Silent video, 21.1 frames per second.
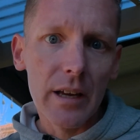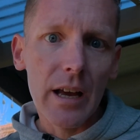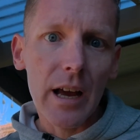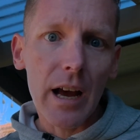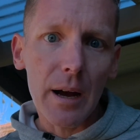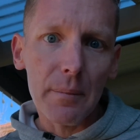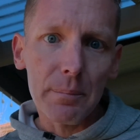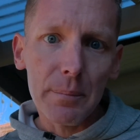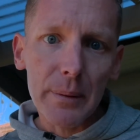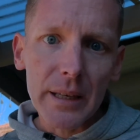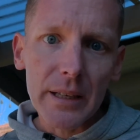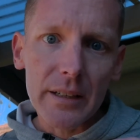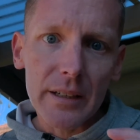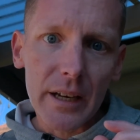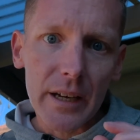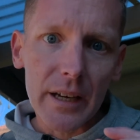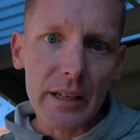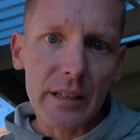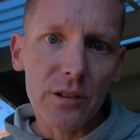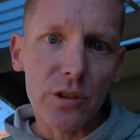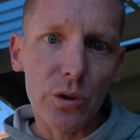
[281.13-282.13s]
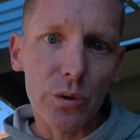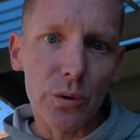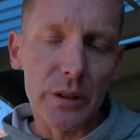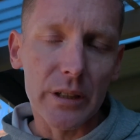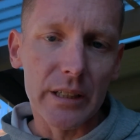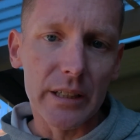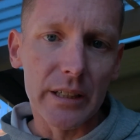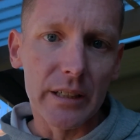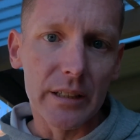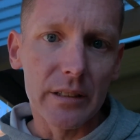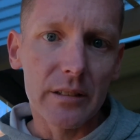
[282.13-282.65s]
a big key to it
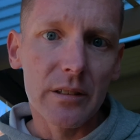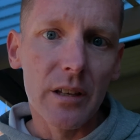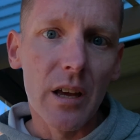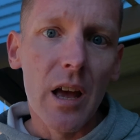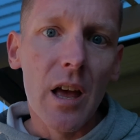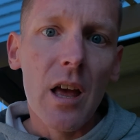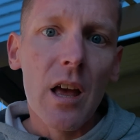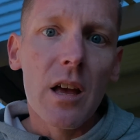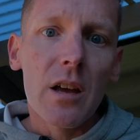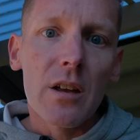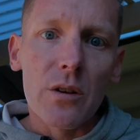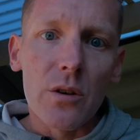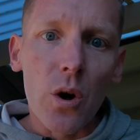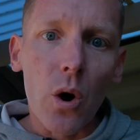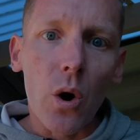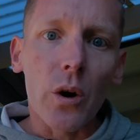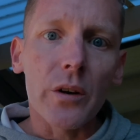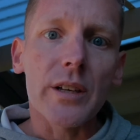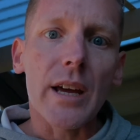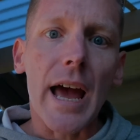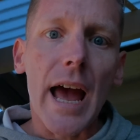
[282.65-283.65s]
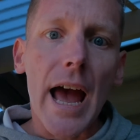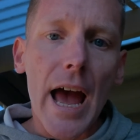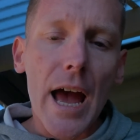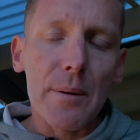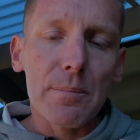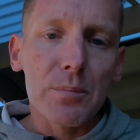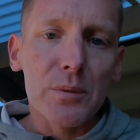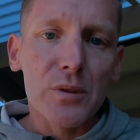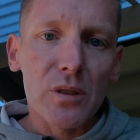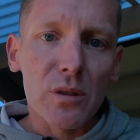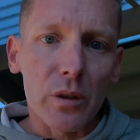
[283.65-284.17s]
is not
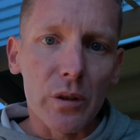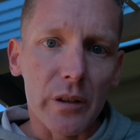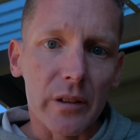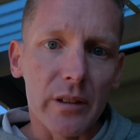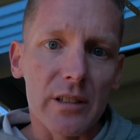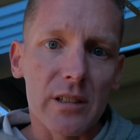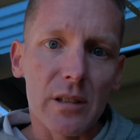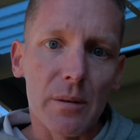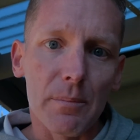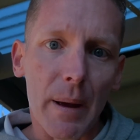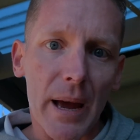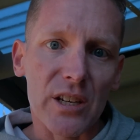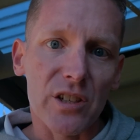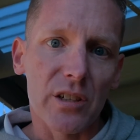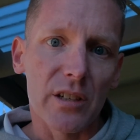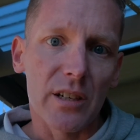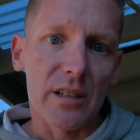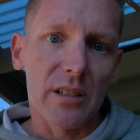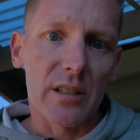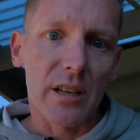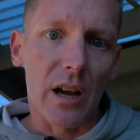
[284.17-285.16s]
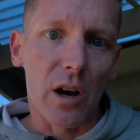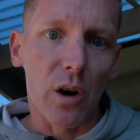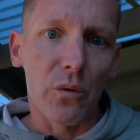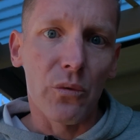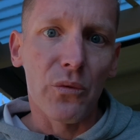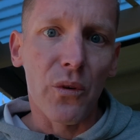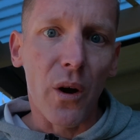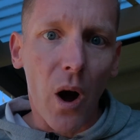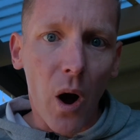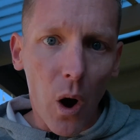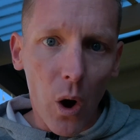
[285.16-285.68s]
absolutely smashing
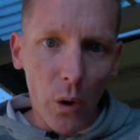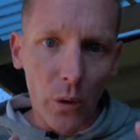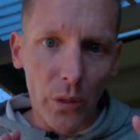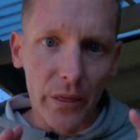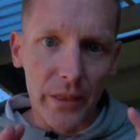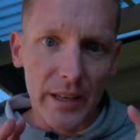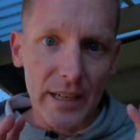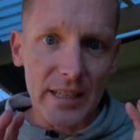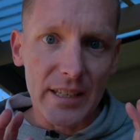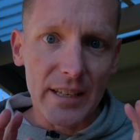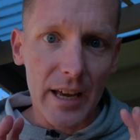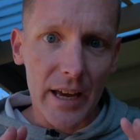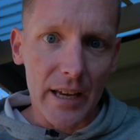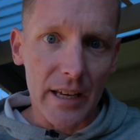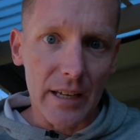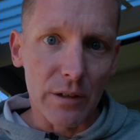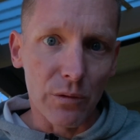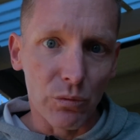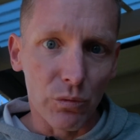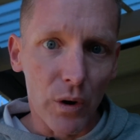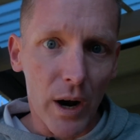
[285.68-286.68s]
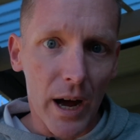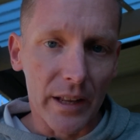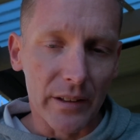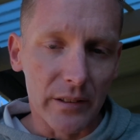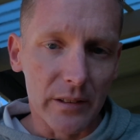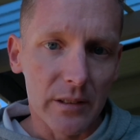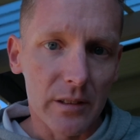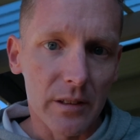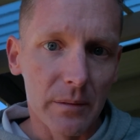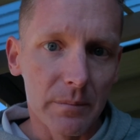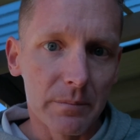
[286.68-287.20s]
yourself on the key
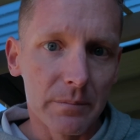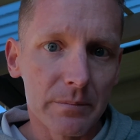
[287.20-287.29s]
runs.